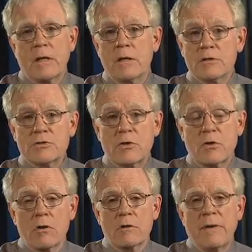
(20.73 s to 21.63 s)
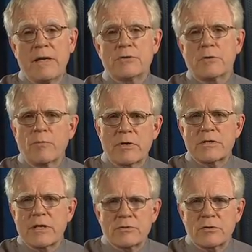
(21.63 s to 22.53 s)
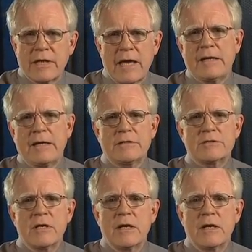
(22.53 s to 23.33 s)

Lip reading: Let's look at all the major presidential candidates